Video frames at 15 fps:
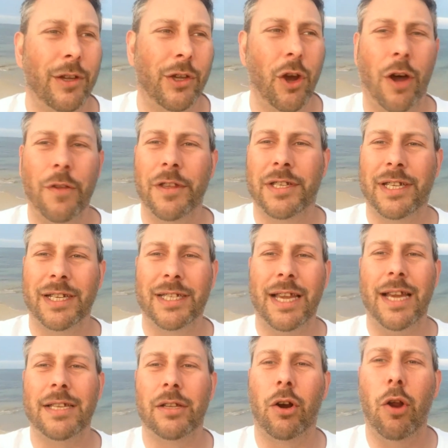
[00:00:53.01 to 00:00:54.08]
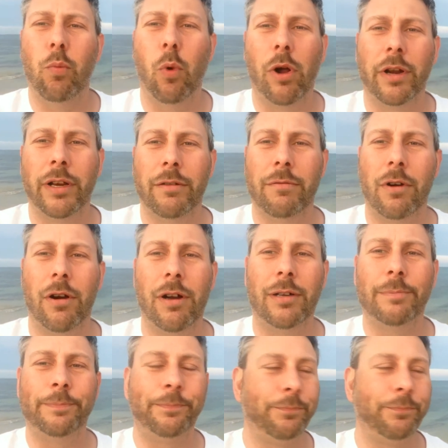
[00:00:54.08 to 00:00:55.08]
got the success that I'd wanted, right?